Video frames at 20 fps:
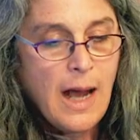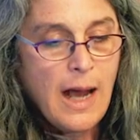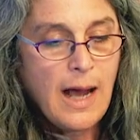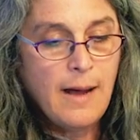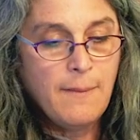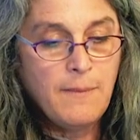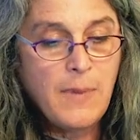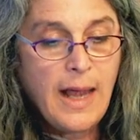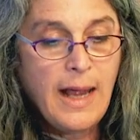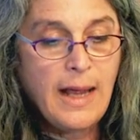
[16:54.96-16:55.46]

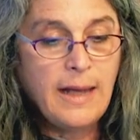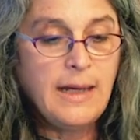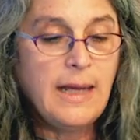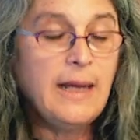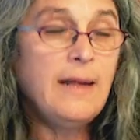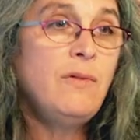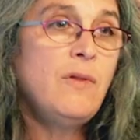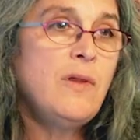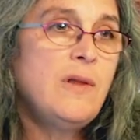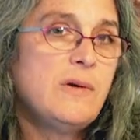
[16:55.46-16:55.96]
And
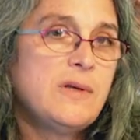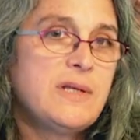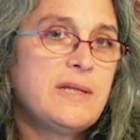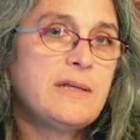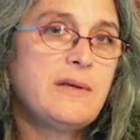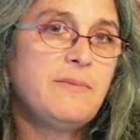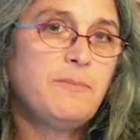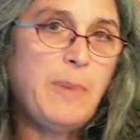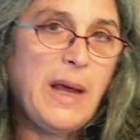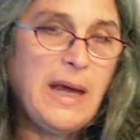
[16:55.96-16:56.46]
in
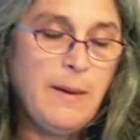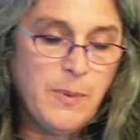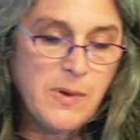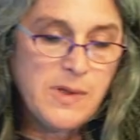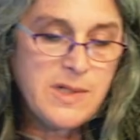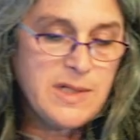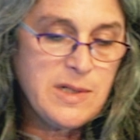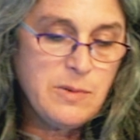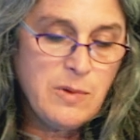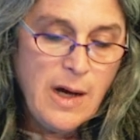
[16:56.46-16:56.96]
those
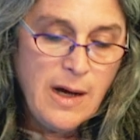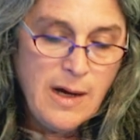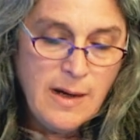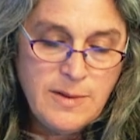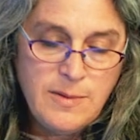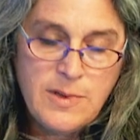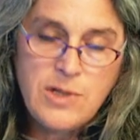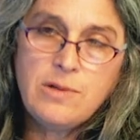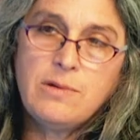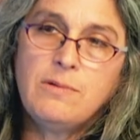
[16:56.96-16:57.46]
papers,
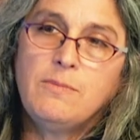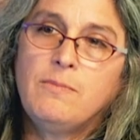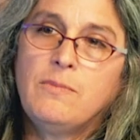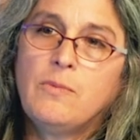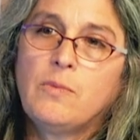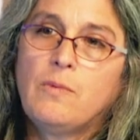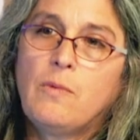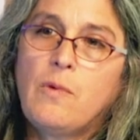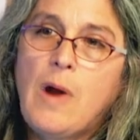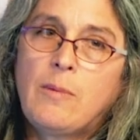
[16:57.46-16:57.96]

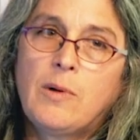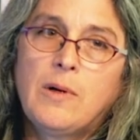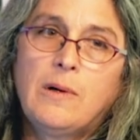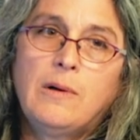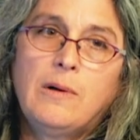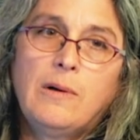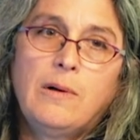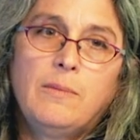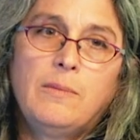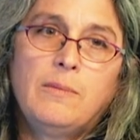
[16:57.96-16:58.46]

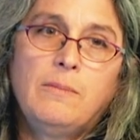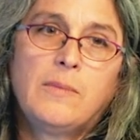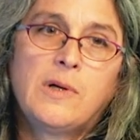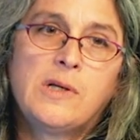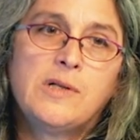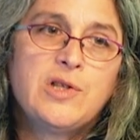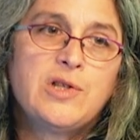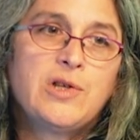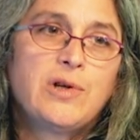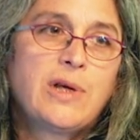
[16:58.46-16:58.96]
Robert
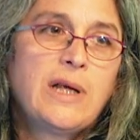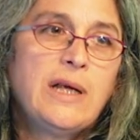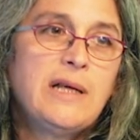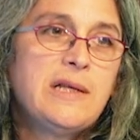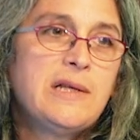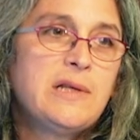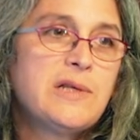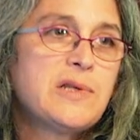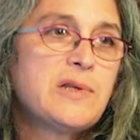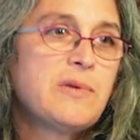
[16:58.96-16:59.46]

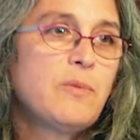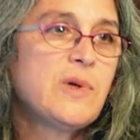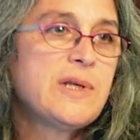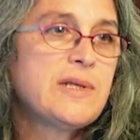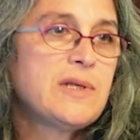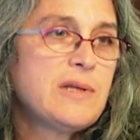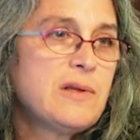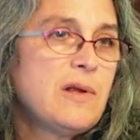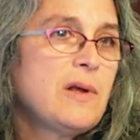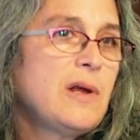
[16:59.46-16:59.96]

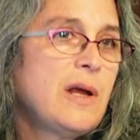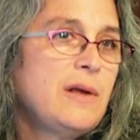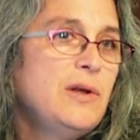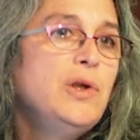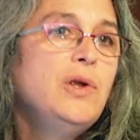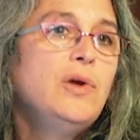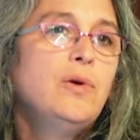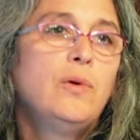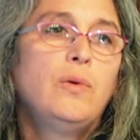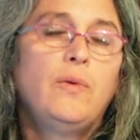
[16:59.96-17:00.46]
Mearns-Yerke
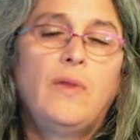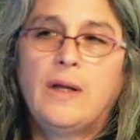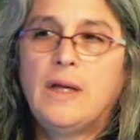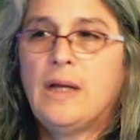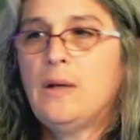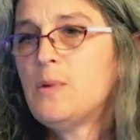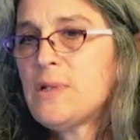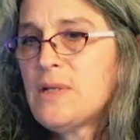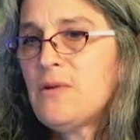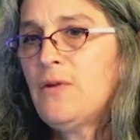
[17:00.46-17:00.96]
knew that
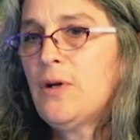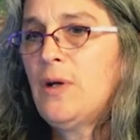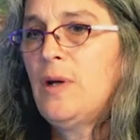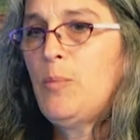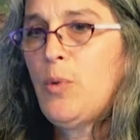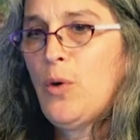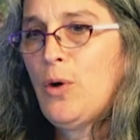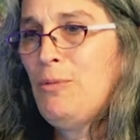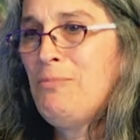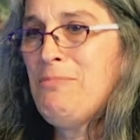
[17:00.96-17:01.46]
he was a very
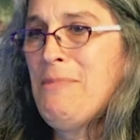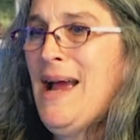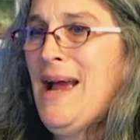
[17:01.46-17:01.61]
important